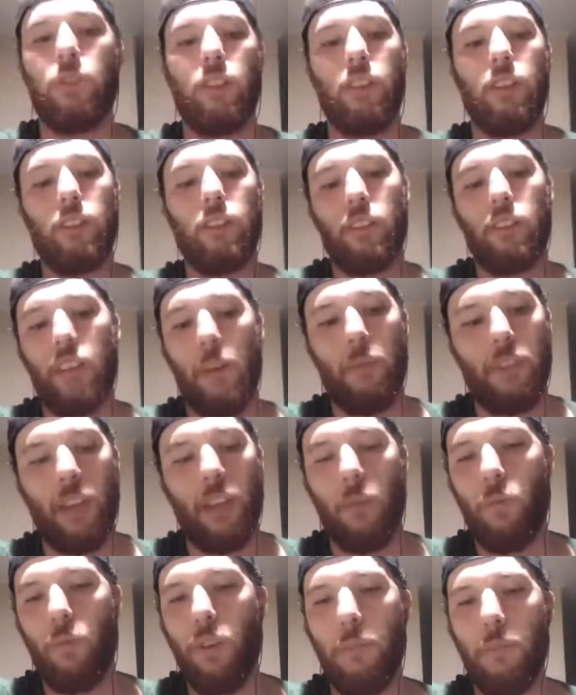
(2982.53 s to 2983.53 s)
it's the same. It's
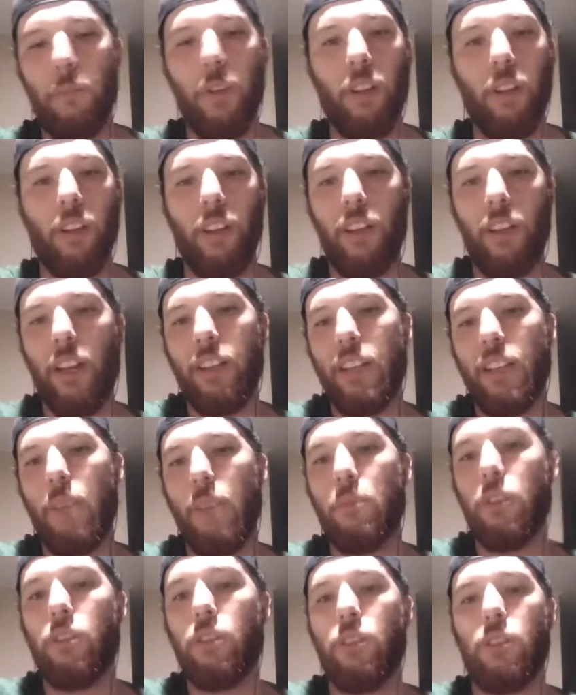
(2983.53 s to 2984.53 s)
that 1 ml. A lot of
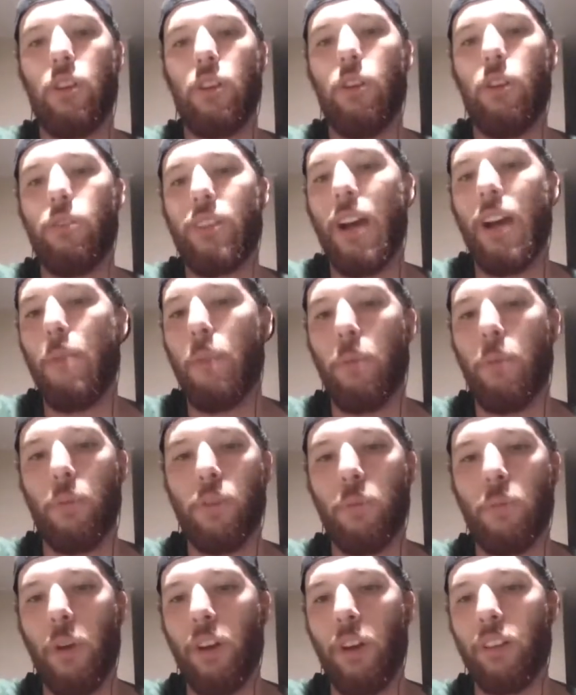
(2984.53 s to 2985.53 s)
times it's just, top up
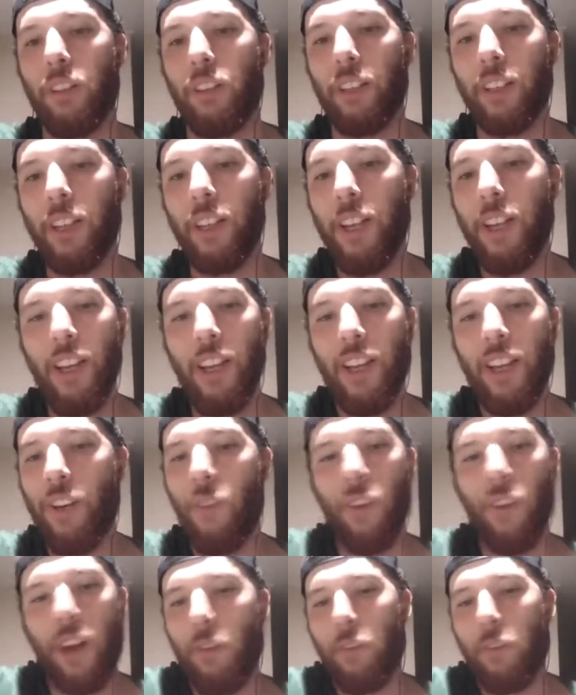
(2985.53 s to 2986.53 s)
with sparkling.
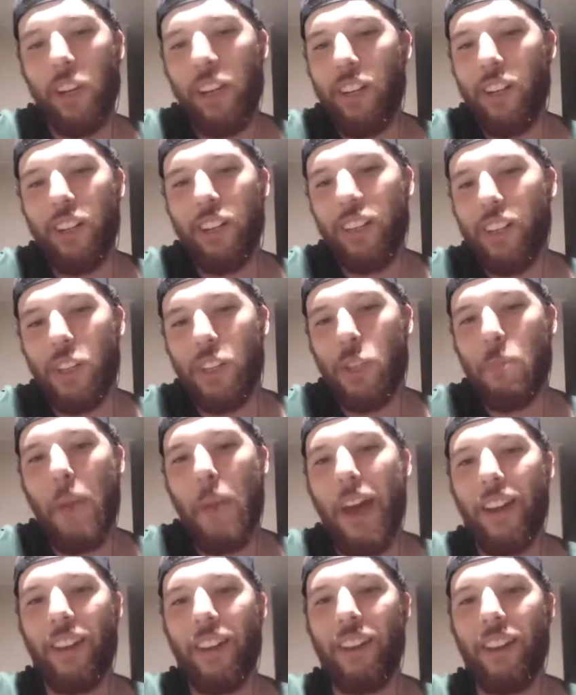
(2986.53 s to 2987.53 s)
When I read a
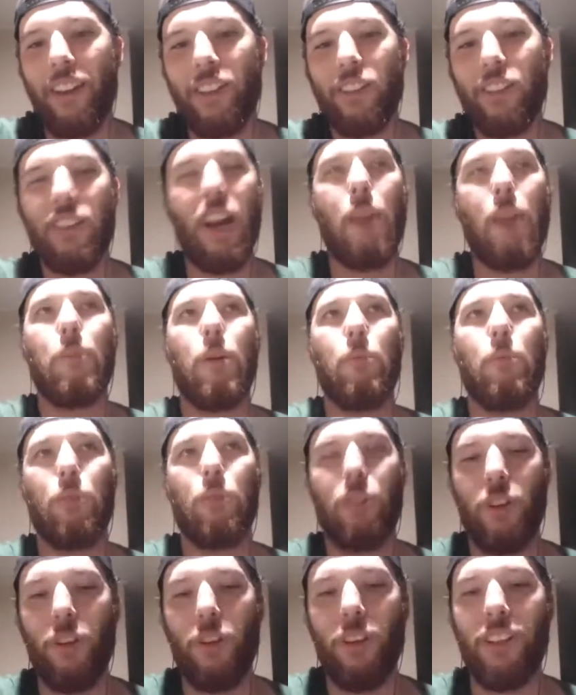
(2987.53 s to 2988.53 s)
spec and it's top up
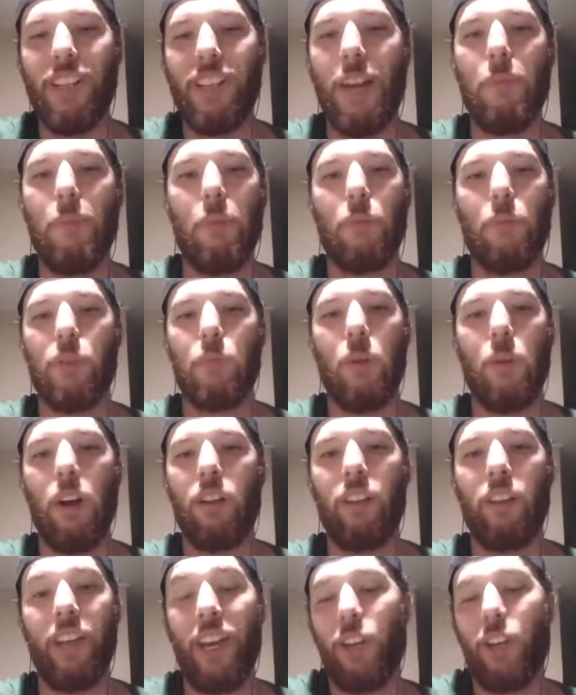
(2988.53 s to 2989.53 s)
with soda, top up with
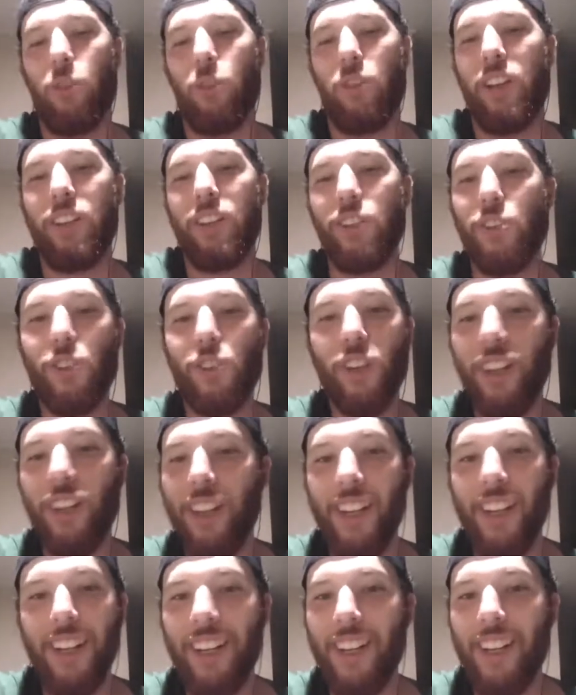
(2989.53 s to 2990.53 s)
sparkling, I cringe.
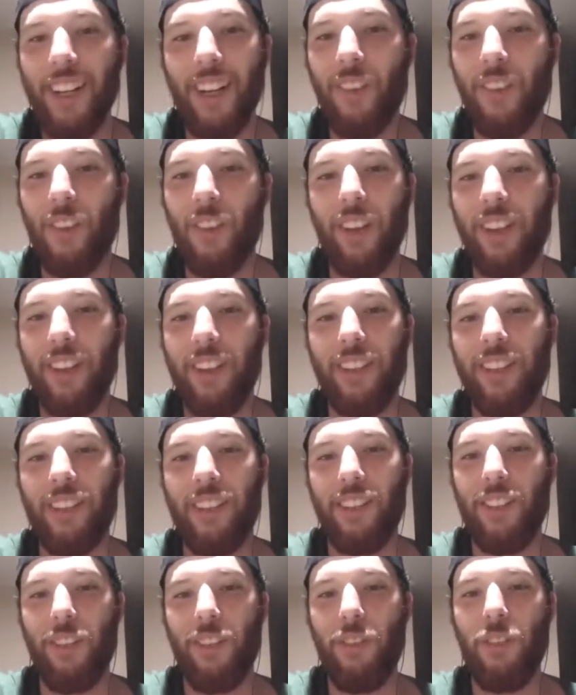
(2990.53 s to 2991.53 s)
I'm like,
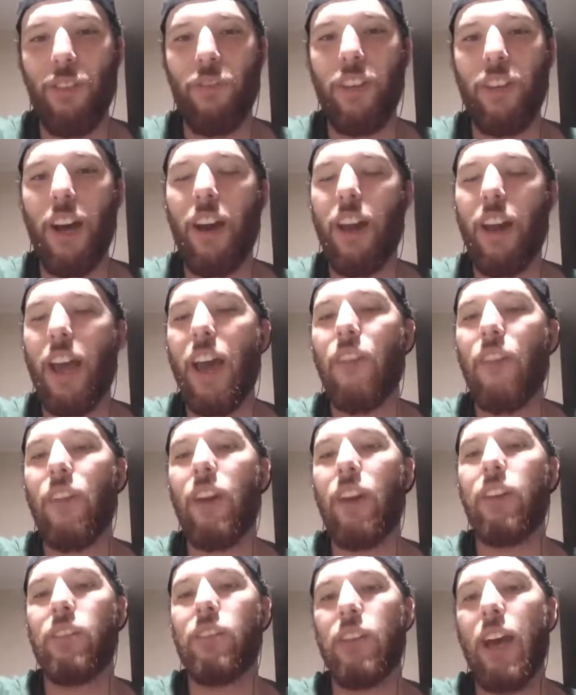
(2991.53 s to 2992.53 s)
you've got to have
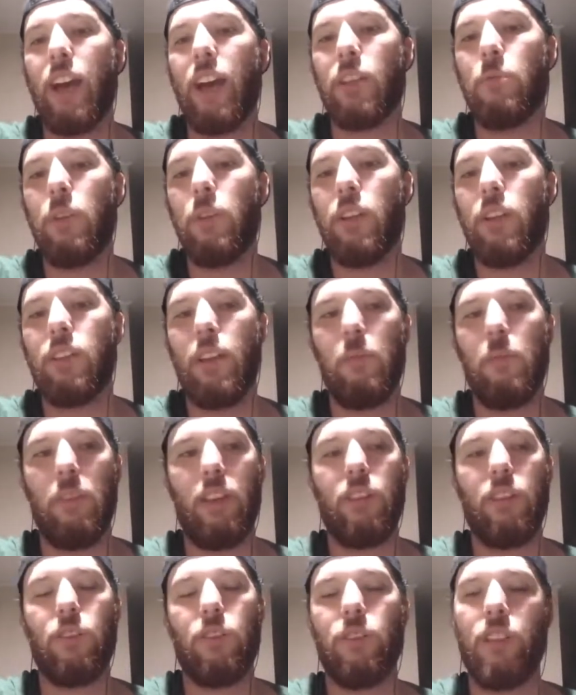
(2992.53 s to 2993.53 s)
that exact, because
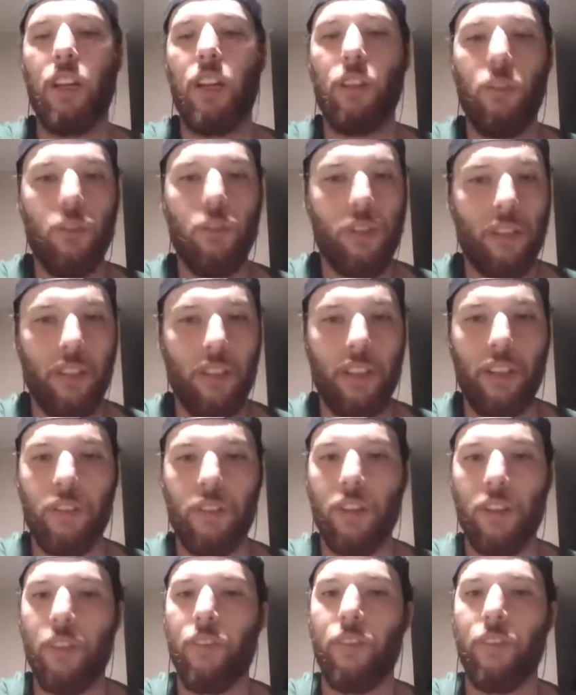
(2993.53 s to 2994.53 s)
that's your dilution,
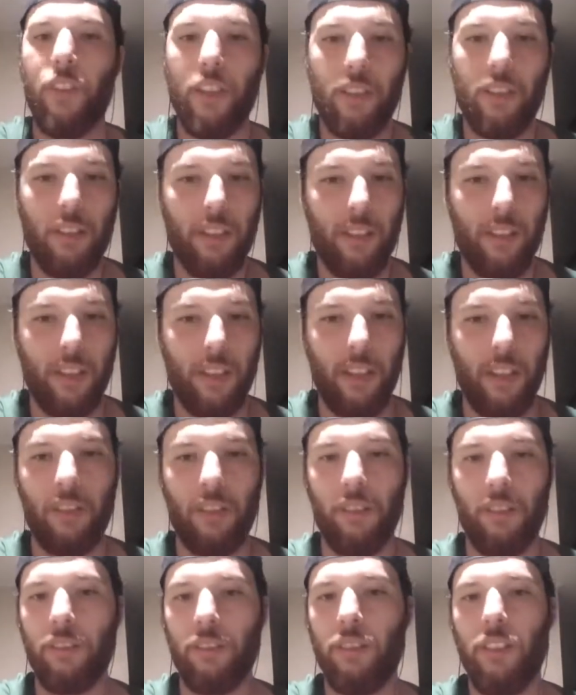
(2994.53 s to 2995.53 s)
that's your effervescence,
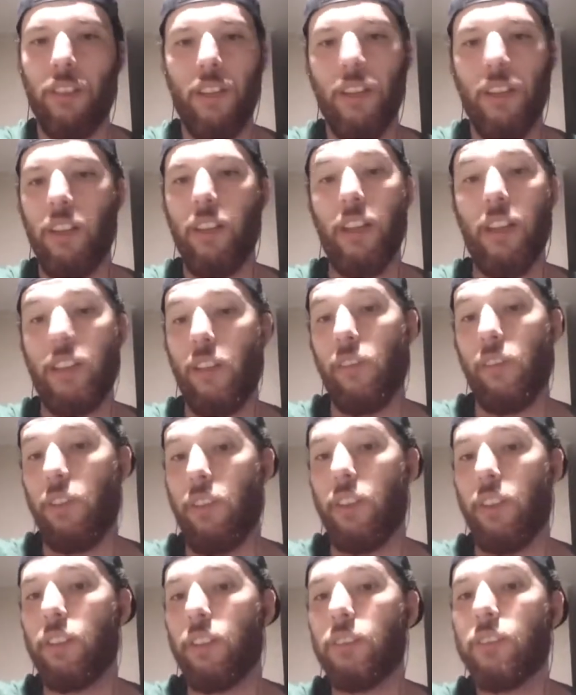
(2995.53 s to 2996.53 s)
that's your that's
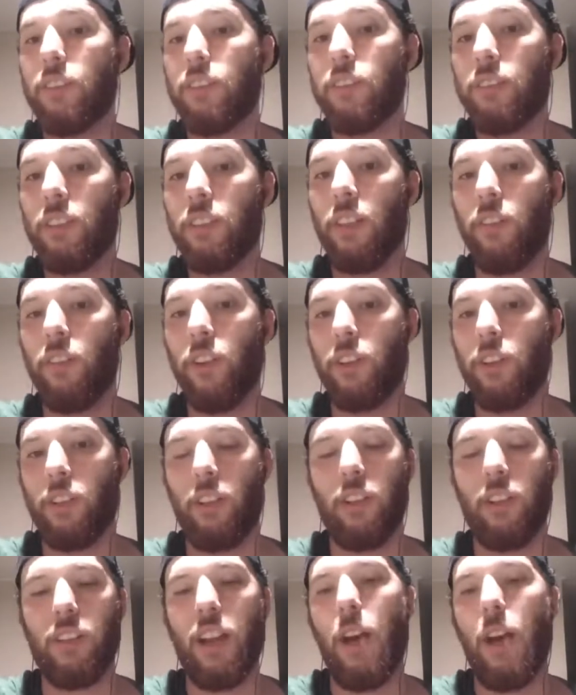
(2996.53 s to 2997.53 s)
everything. And if you're just
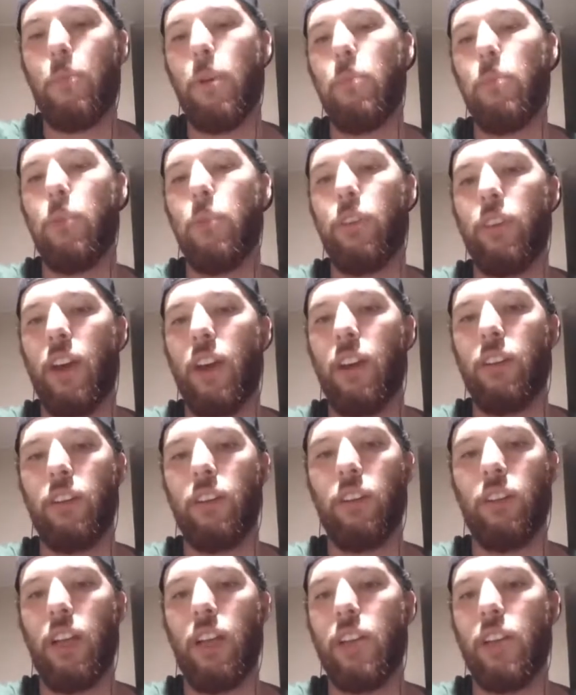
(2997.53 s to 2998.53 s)
going to top up with that,
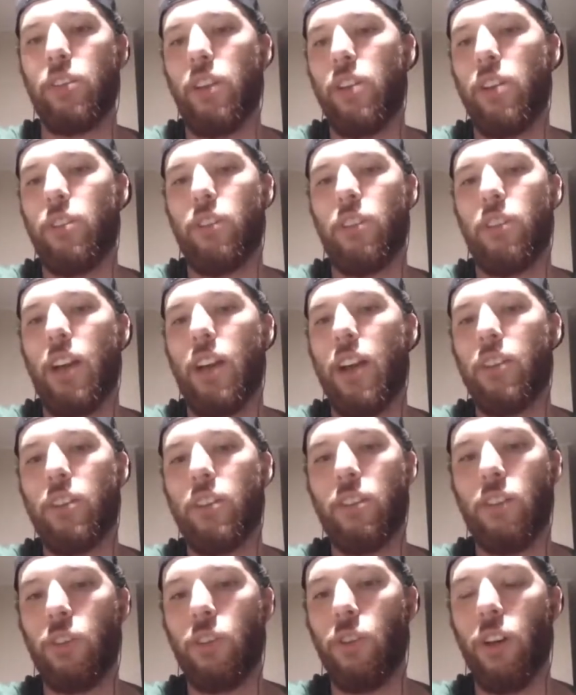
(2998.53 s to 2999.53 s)
your glass changes
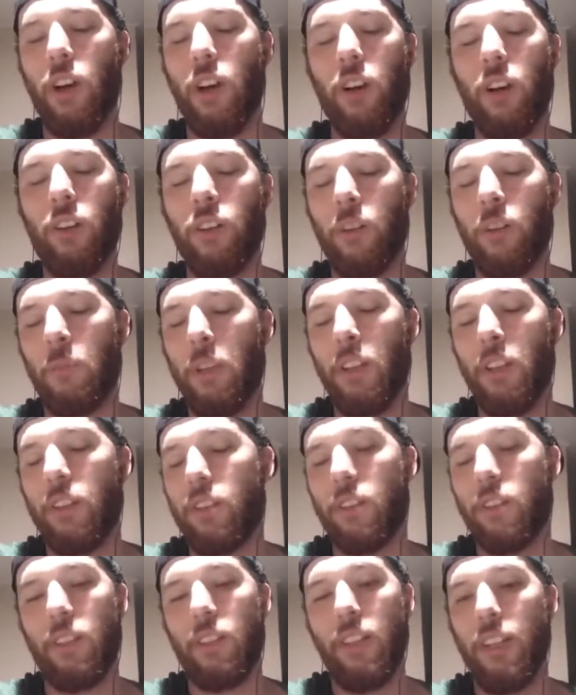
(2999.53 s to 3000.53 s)
sizes as you go. I mean,
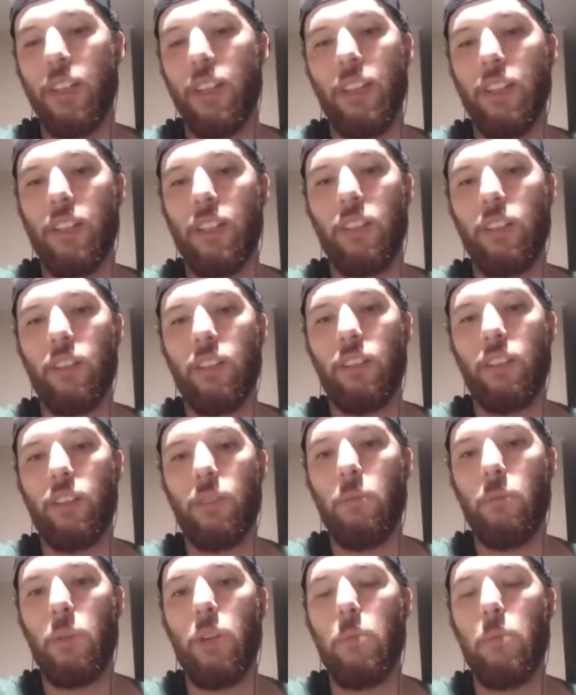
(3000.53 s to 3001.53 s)
it's
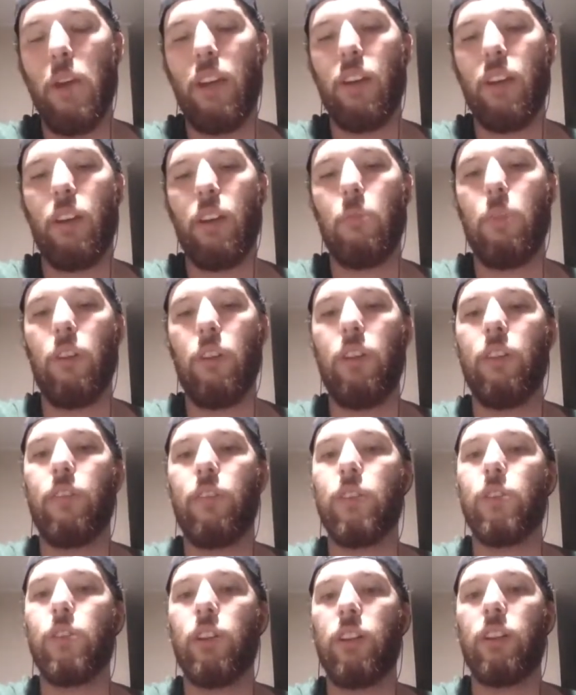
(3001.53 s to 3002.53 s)
you're making a completely
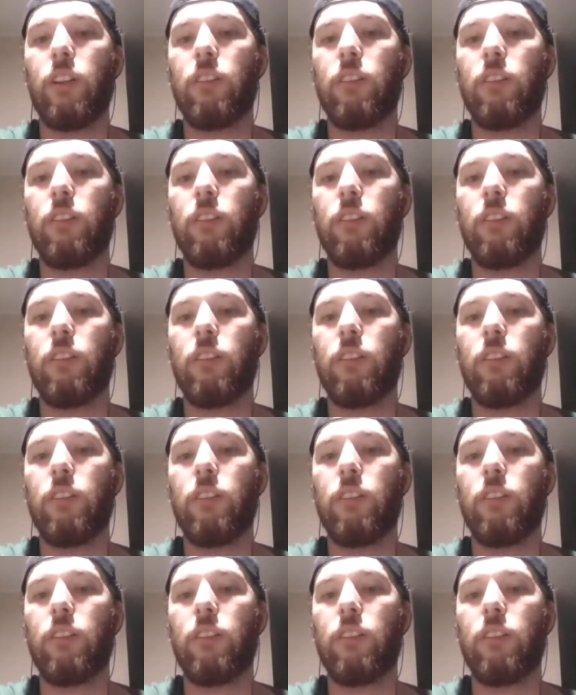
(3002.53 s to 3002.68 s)
different drink.